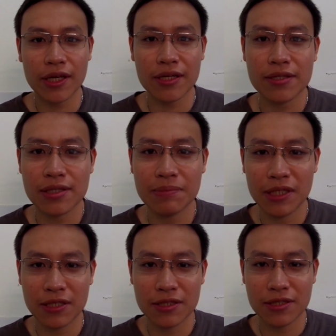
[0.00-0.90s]
end
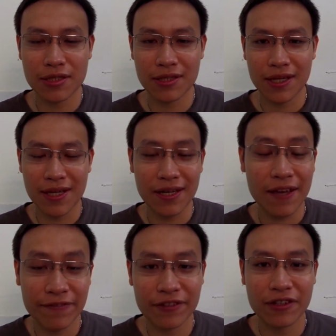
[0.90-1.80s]
because I
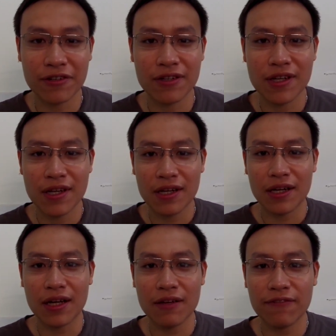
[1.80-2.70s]
left though.
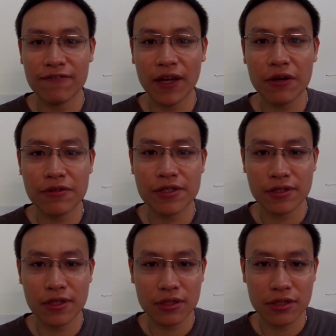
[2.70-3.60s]
I found
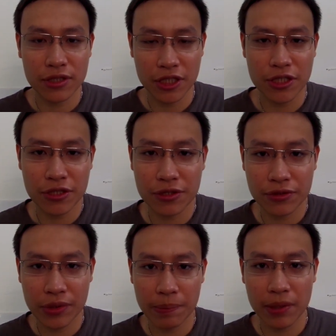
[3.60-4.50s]
another teacher
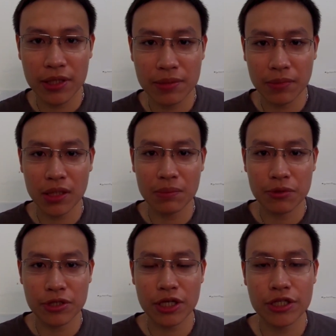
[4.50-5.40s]
to replace my
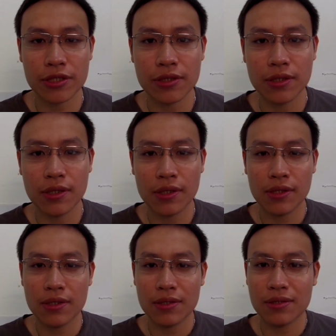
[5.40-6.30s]
position.
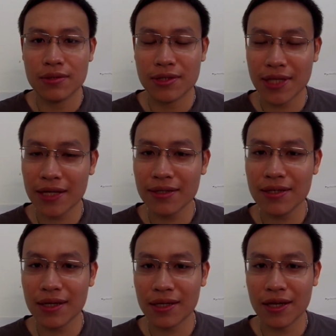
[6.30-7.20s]

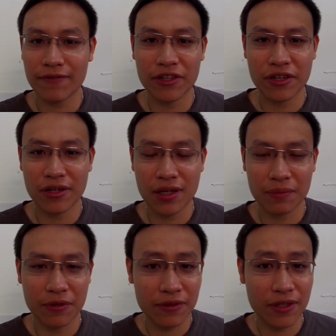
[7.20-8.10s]
Sadly, I have not heard a
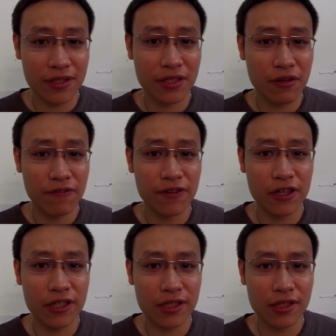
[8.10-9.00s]
lot of good things so
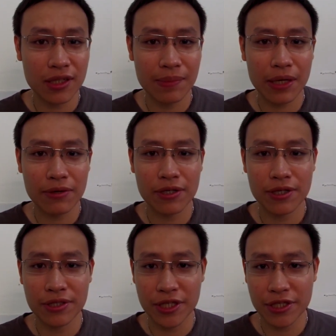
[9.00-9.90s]
far about
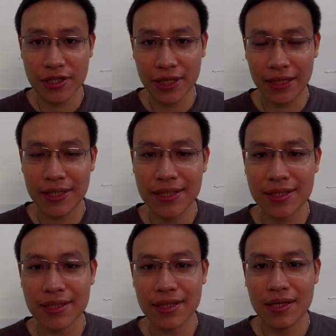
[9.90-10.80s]
her teaching
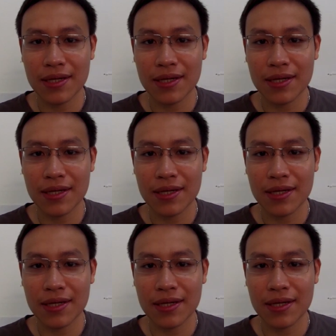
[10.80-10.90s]
techniques,